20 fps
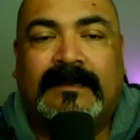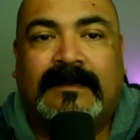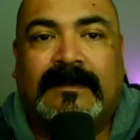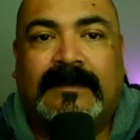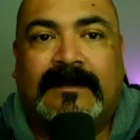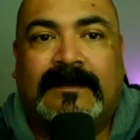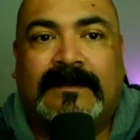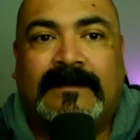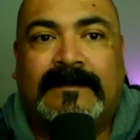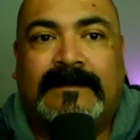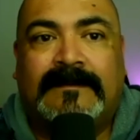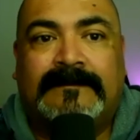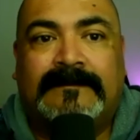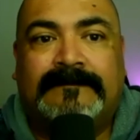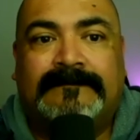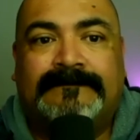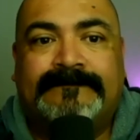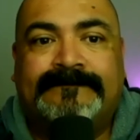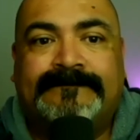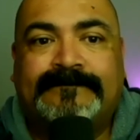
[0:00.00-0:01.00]
Um,
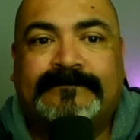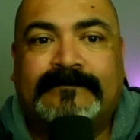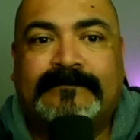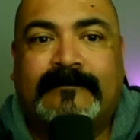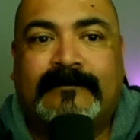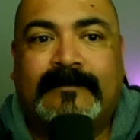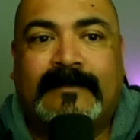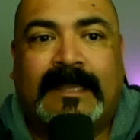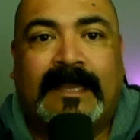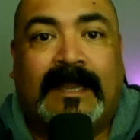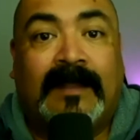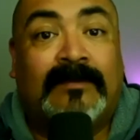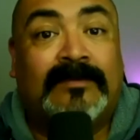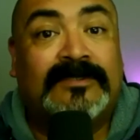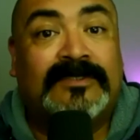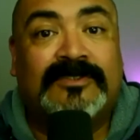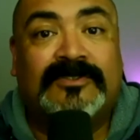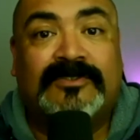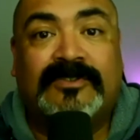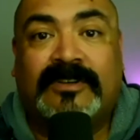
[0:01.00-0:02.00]
I was
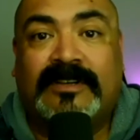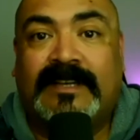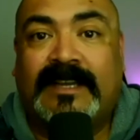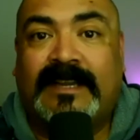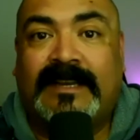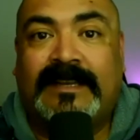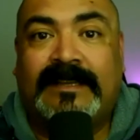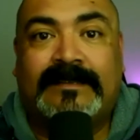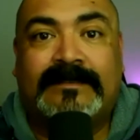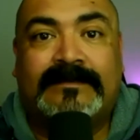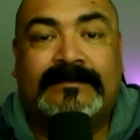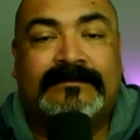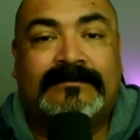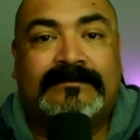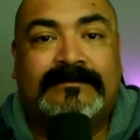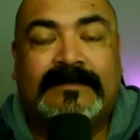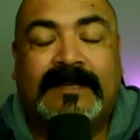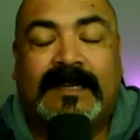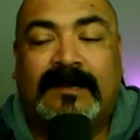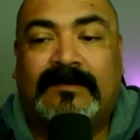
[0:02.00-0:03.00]
a drug addict.
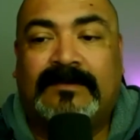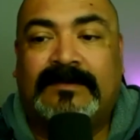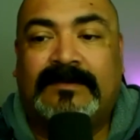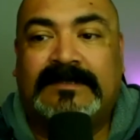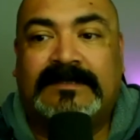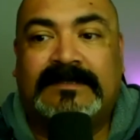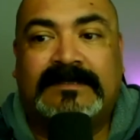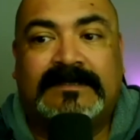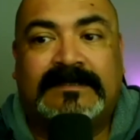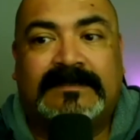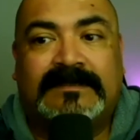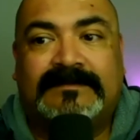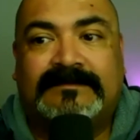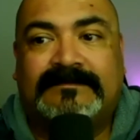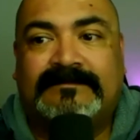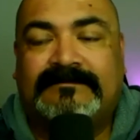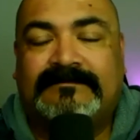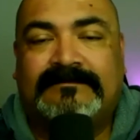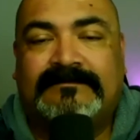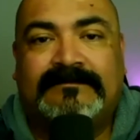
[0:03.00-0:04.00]
I was,
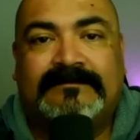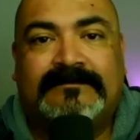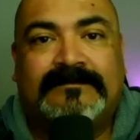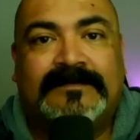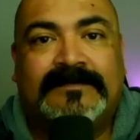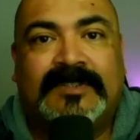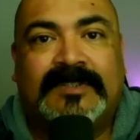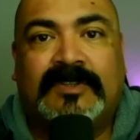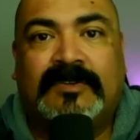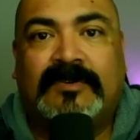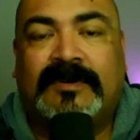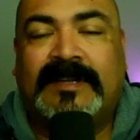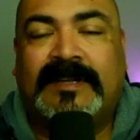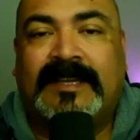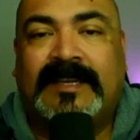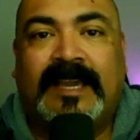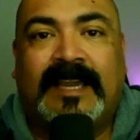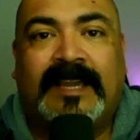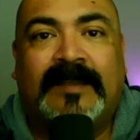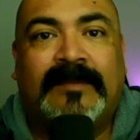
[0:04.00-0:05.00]
a
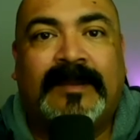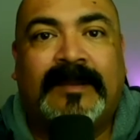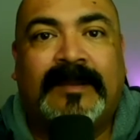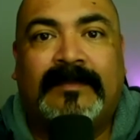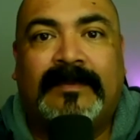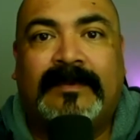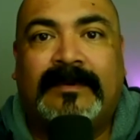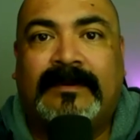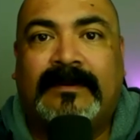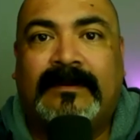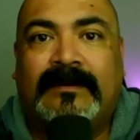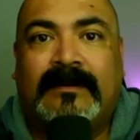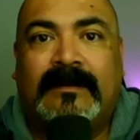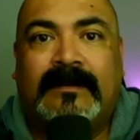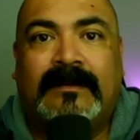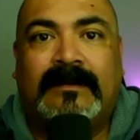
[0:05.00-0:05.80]
gang member.